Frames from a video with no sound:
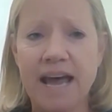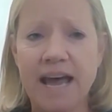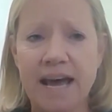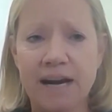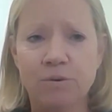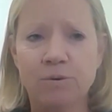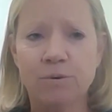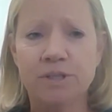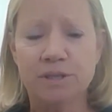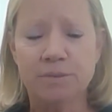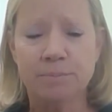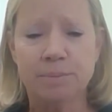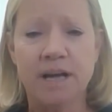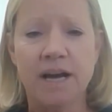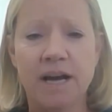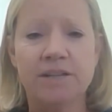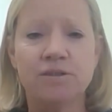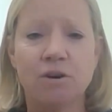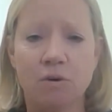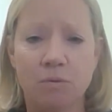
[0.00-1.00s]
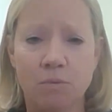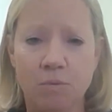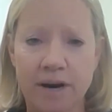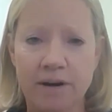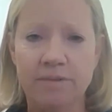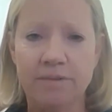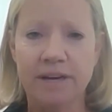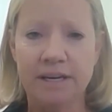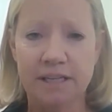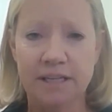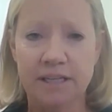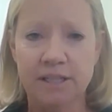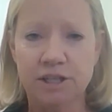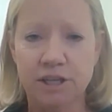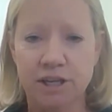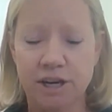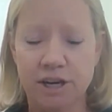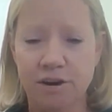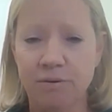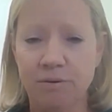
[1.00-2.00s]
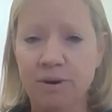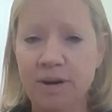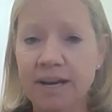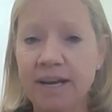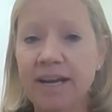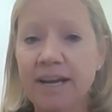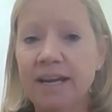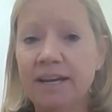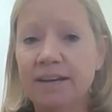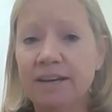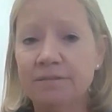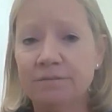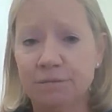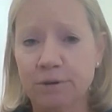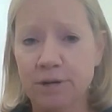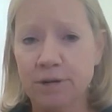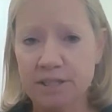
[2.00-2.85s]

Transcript: adequate supplies are where they need to go. For